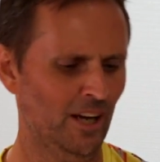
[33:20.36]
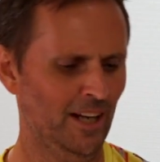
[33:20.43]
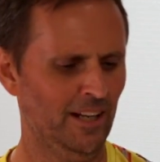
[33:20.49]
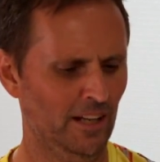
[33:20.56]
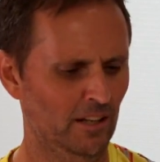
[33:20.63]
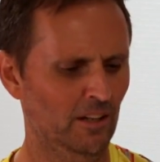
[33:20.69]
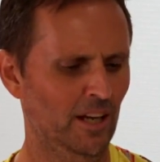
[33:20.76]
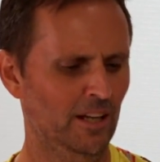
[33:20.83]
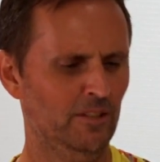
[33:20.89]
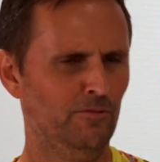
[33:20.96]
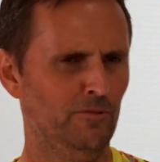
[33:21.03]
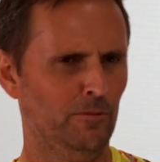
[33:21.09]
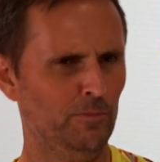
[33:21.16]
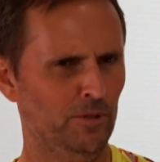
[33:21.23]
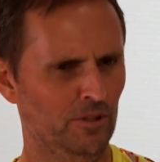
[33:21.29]
highly unlikely
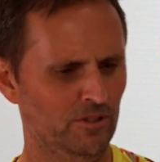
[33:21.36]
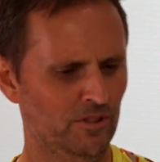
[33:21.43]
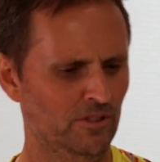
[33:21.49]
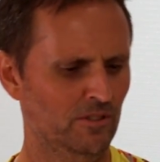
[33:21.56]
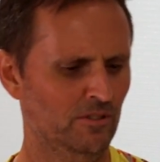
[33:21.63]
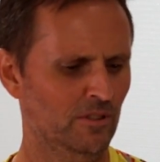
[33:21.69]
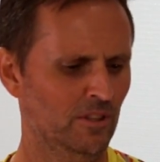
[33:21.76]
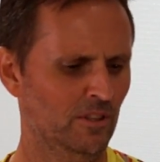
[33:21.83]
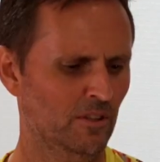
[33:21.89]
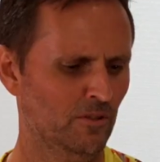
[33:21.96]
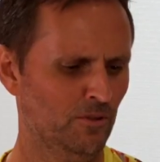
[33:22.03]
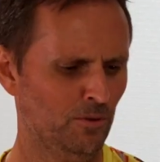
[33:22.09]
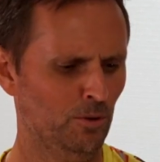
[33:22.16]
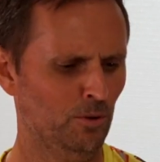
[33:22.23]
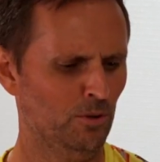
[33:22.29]
for a person
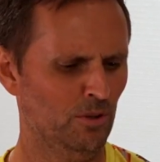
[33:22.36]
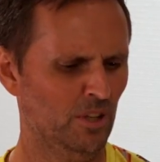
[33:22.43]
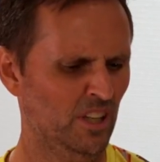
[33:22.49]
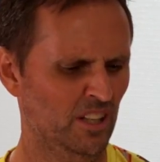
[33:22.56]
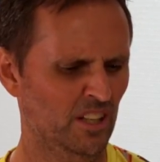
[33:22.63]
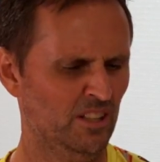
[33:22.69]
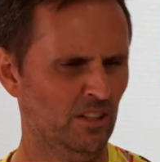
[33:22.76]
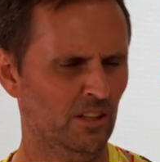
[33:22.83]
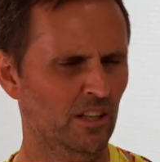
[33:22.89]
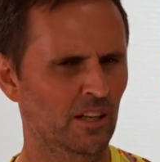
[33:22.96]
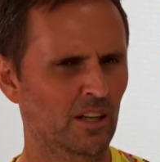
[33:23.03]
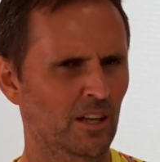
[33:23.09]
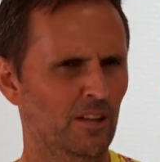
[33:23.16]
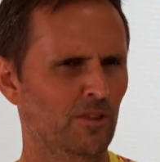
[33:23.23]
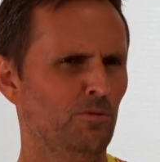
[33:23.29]
through an
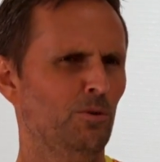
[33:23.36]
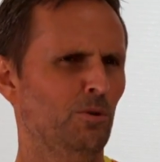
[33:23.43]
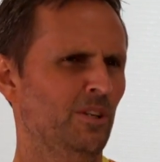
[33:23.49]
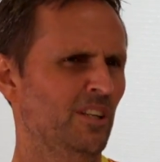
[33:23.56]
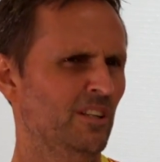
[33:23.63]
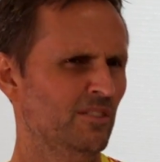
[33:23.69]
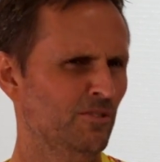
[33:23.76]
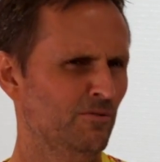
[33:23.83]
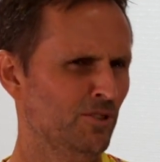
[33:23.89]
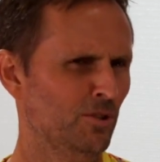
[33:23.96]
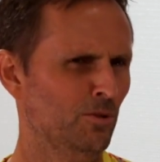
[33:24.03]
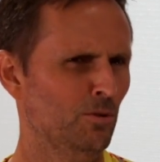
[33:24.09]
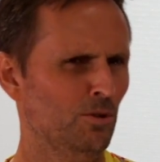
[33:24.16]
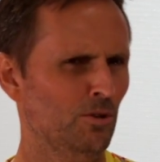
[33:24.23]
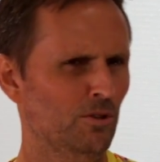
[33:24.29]
through an
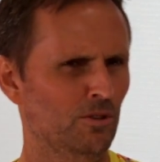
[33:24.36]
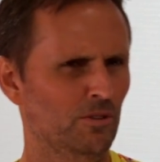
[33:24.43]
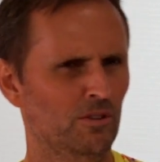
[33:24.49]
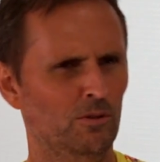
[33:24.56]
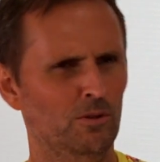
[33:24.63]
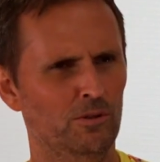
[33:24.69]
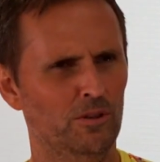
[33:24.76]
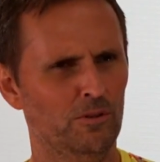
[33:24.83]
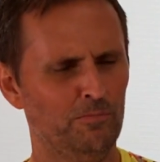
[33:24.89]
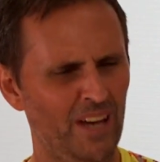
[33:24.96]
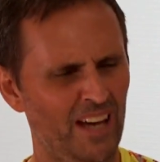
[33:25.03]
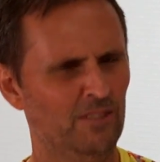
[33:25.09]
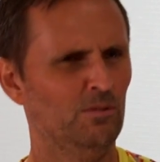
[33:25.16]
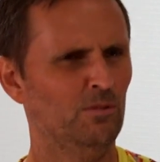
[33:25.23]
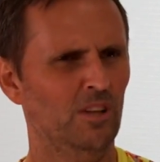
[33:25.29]
interview or or a
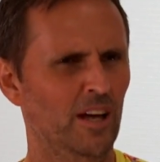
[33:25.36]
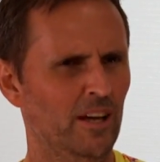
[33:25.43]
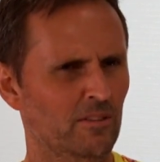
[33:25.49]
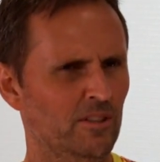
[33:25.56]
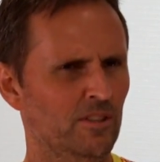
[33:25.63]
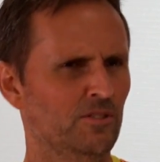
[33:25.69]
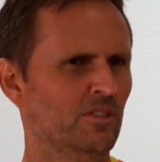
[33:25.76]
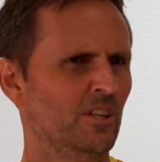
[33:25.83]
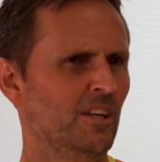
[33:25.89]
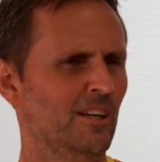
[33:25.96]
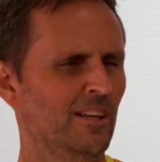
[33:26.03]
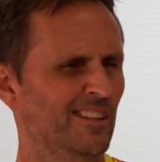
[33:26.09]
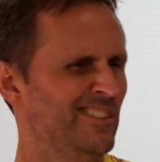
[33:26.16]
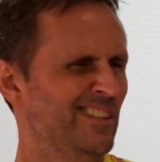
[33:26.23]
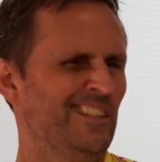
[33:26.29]
panel like this
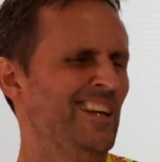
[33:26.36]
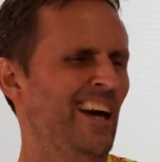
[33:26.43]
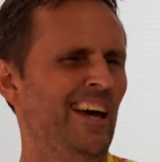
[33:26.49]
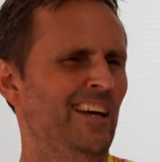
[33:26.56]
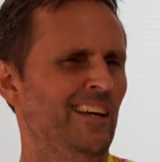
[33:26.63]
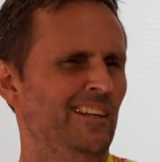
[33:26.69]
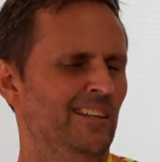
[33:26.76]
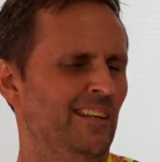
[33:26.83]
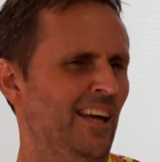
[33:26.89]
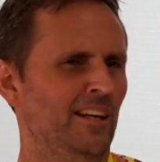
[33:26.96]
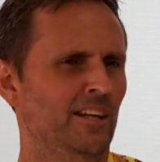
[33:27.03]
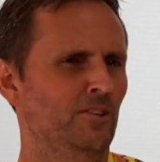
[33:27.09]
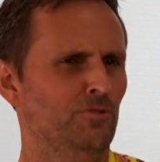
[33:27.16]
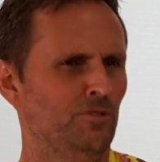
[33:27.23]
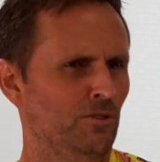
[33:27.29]
to gain
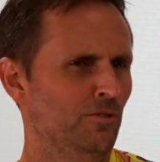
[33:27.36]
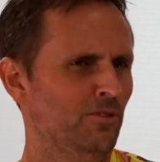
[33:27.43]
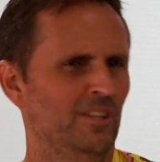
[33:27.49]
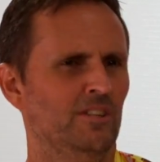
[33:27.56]
any truth.